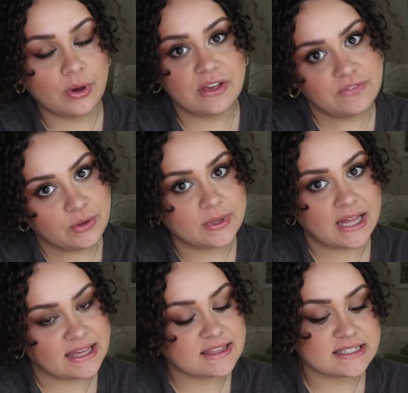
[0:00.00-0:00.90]
if you would
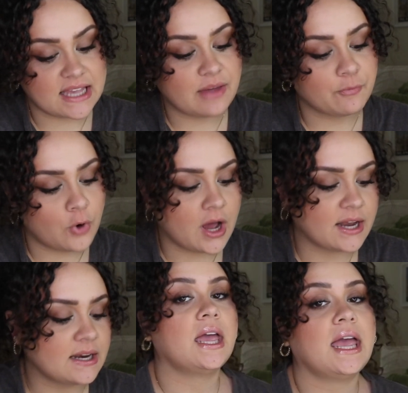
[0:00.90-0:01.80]
like the same
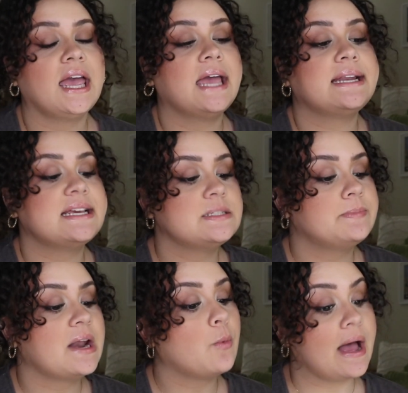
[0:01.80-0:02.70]
one. And it's
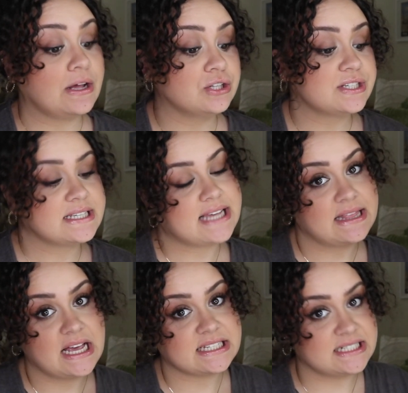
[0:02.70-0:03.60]
been a while since I
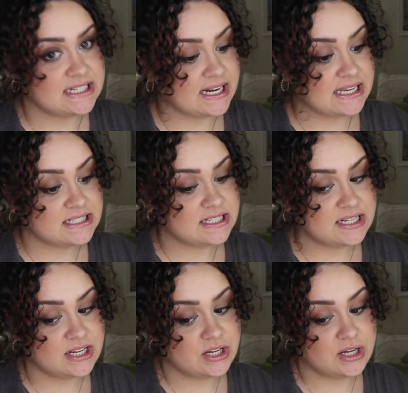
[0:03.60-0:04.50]
last did
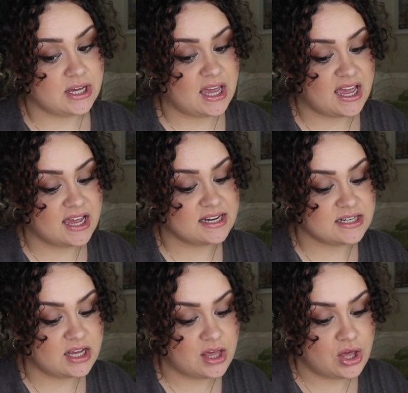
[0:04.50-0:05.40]
it,
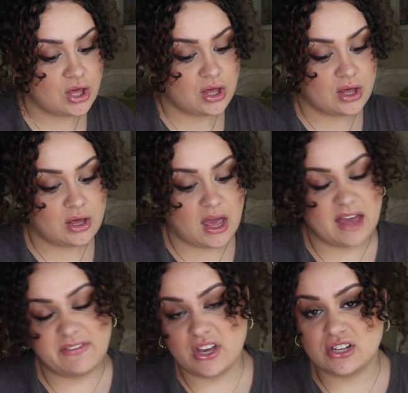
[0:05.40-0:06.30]
and I
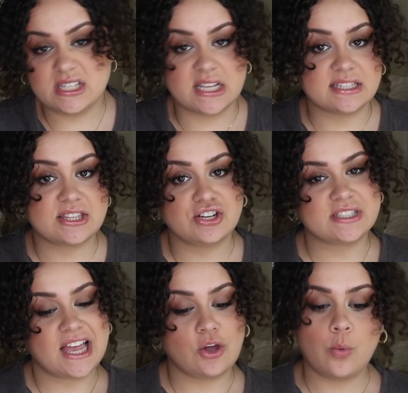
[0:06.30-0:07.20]
figured since
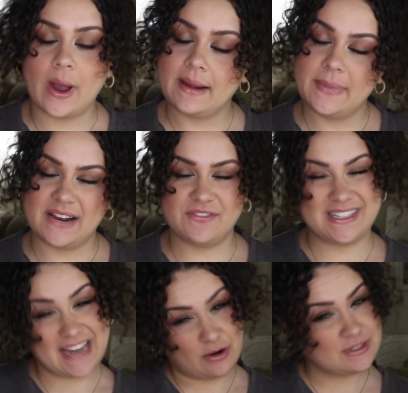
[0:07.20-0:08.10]
there's like quite a bit of
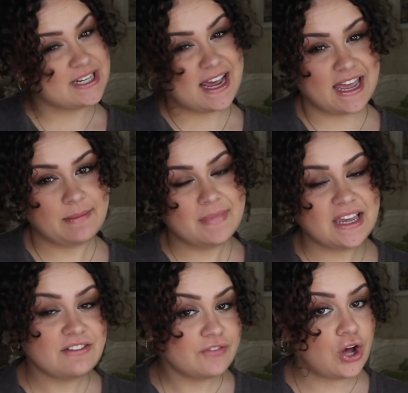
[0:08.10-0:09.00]
downtime
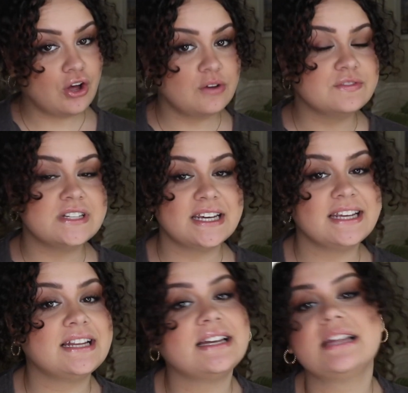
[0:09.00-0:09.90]
involved
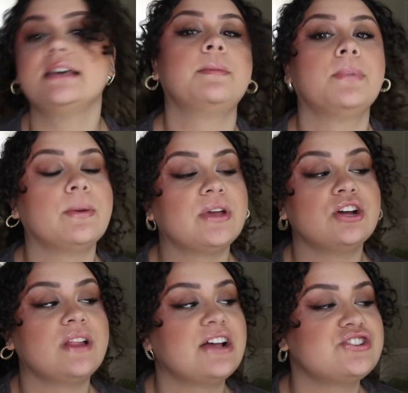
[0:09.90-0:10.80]
in perming
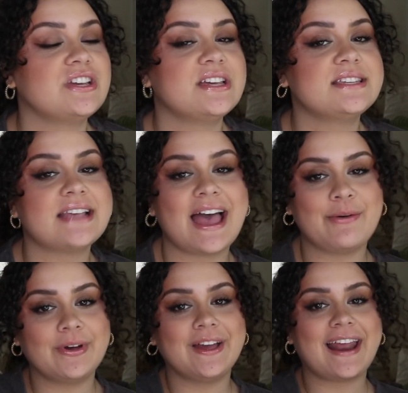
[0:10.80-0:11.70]
your lashes, I
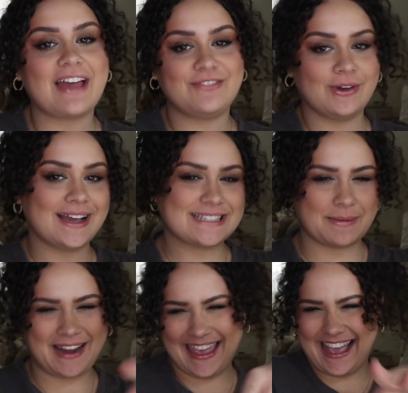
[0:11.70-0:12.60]
would have you guys come
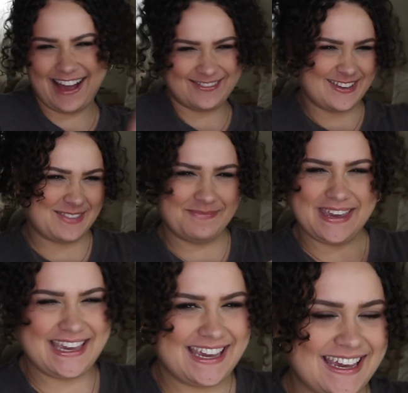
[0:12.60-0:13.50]
and hang out with
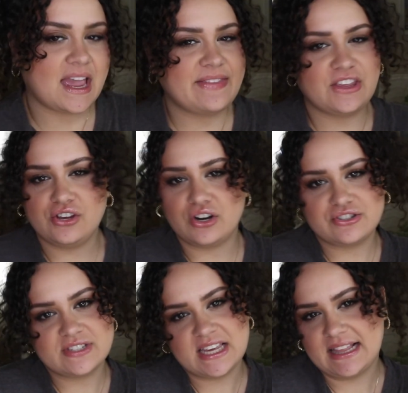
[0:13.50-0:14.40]
me. And then you can
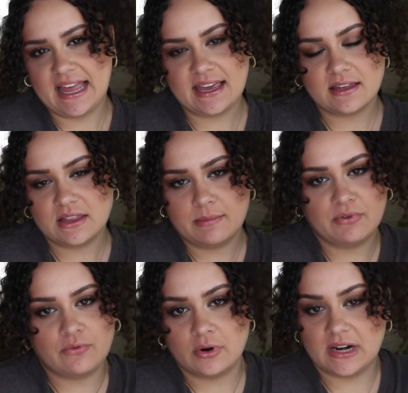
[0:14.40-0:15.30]
also see like the
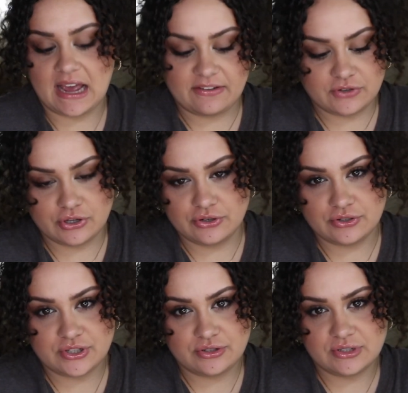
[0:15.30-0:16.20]
before and
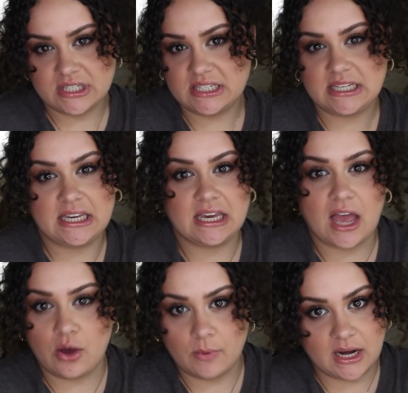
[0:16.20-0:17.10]
afters, see
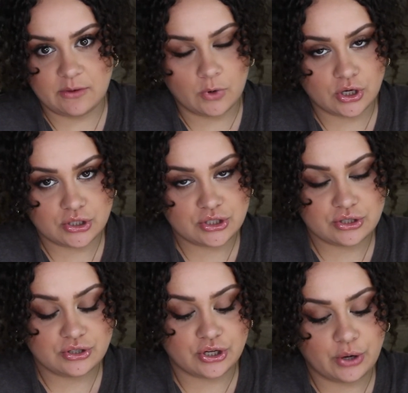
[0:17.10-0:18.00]
how well it
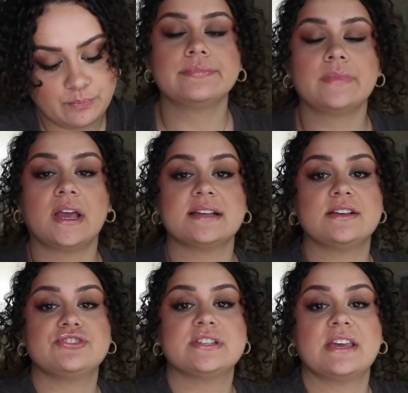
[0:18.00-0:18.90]
worked, you know? I guess I'll
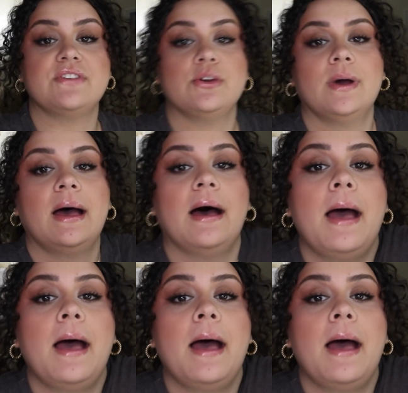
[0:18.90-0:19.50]
just give you a